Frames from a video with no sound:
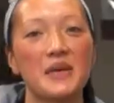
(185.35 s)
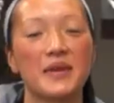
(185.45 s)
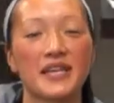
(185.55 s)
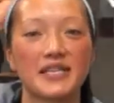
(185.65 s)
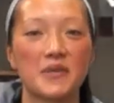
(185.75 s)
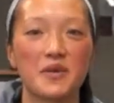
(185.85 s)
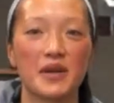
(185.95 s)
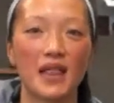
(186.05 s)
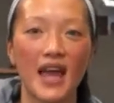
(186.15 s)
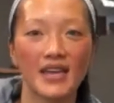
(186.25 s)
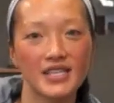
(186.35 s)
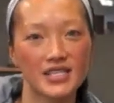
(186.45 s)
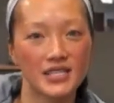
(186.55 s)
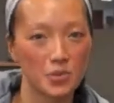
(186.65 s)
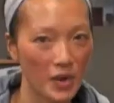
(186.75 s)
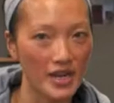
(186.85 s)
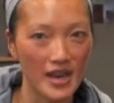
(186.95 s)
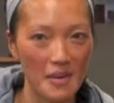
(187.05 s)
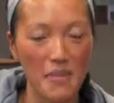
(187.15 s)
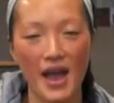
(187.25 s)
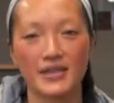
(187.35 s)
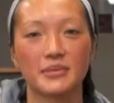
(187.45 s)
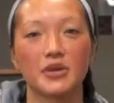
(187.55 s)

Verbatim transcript: because I realized just what an impact a